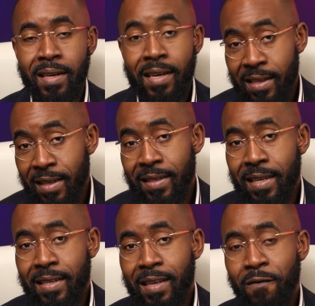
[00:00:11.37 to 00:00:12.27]
Since this
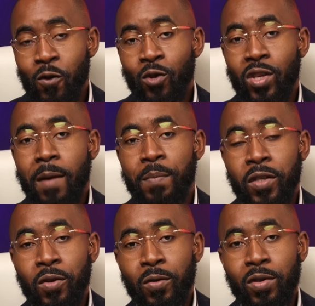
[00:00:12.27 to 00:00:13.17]
is the first
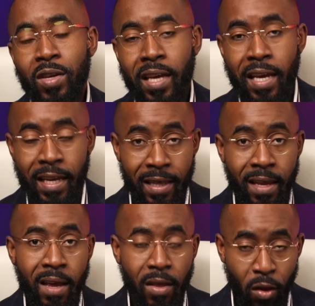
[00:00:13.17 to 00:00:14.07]
episode in
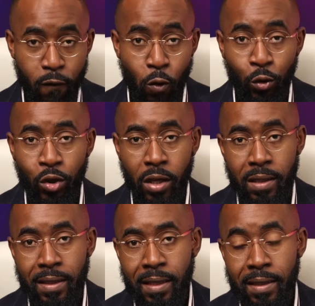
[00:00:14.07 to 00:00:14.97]
the first
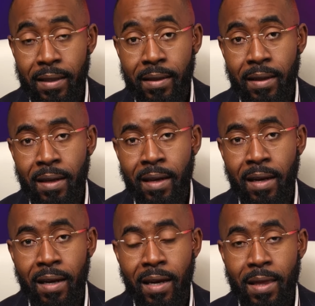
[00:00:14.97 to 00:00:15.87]
season,
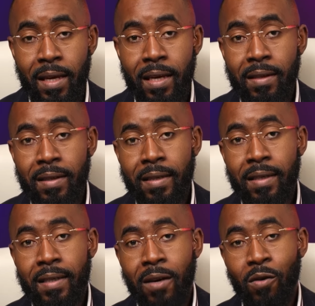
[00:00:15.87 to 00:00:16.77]
I think it is
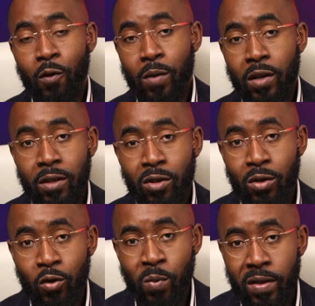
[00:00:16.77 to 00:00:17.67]
necessary for me to
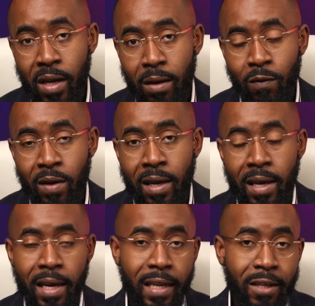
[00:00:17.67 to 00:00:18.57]
introduce myself
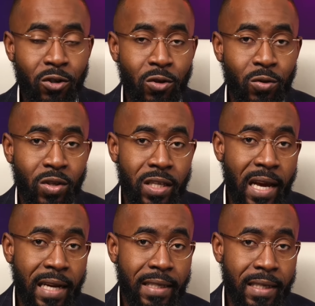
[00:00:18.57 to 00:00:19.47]
and introduce the
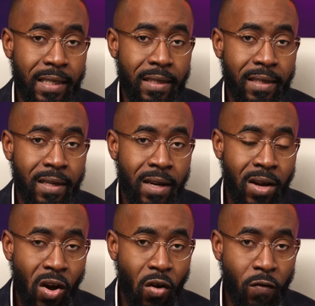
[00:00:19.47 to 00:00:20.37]
idea
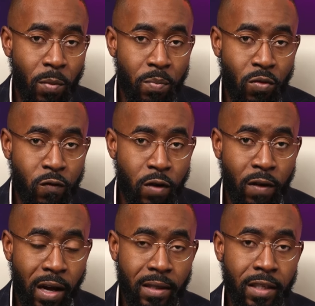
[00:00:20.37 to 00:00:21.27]
of the Proof of
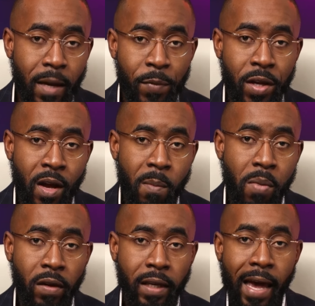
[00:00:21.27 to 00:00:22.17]
Concept
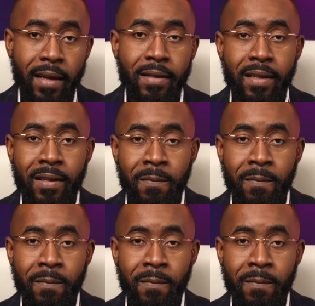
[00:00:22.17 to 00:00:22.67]
podcast.